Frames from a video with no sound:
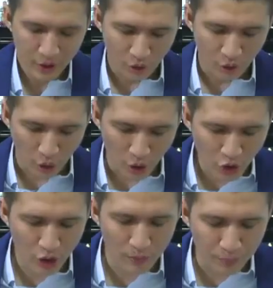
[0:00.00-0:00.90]

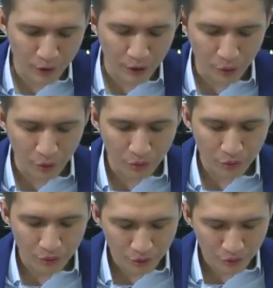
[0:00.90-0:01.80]
Goshin pigo
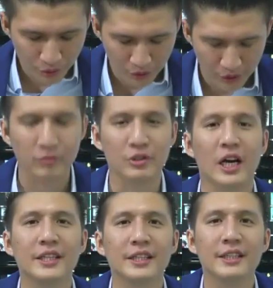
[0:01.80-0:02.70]
yao jia
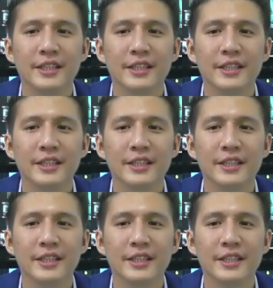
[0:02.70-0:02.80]
yi.